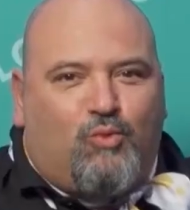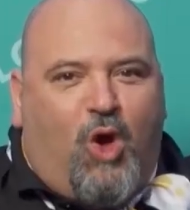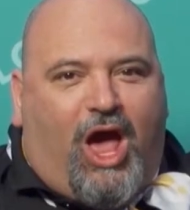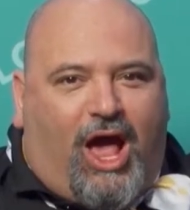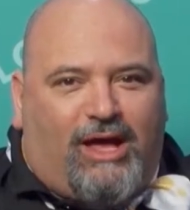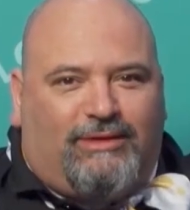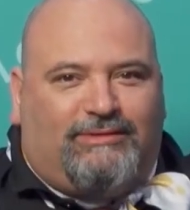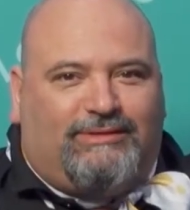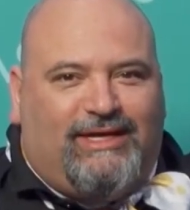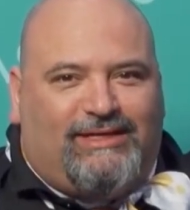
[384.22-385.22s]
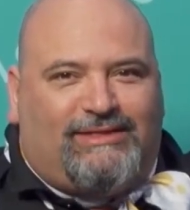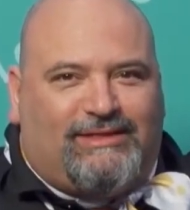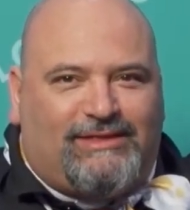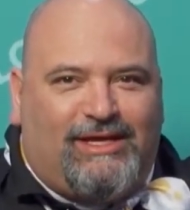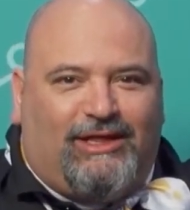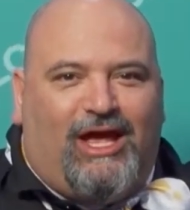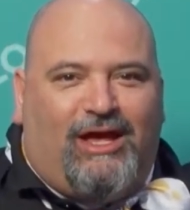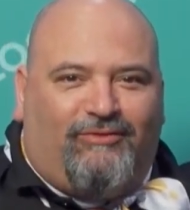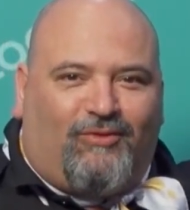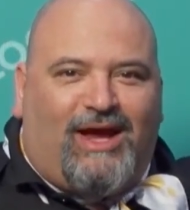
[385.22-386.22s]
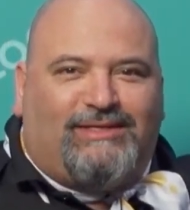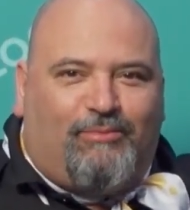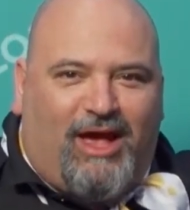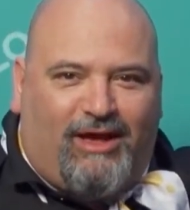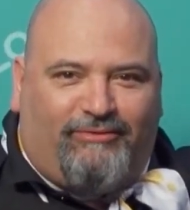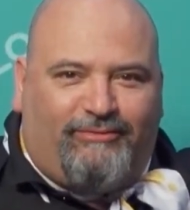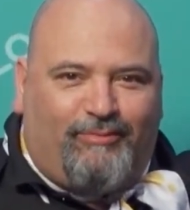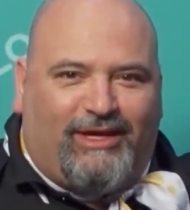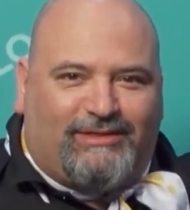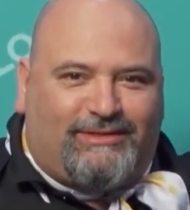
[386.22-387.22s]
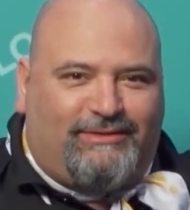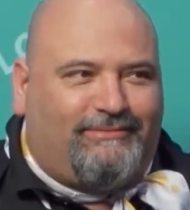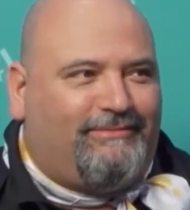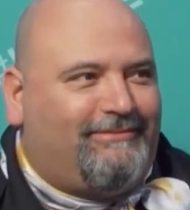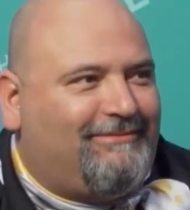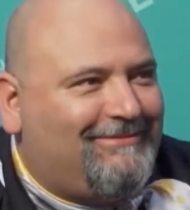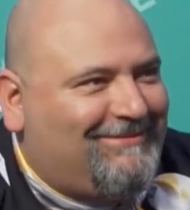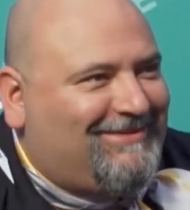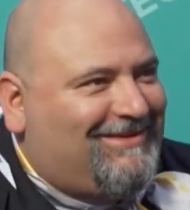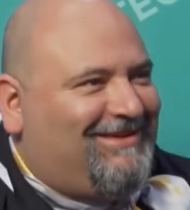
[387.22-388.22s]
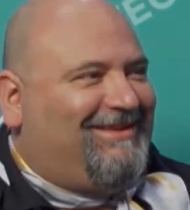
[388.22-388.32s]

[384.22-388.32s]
mwah, kisses, love, rise above, peace.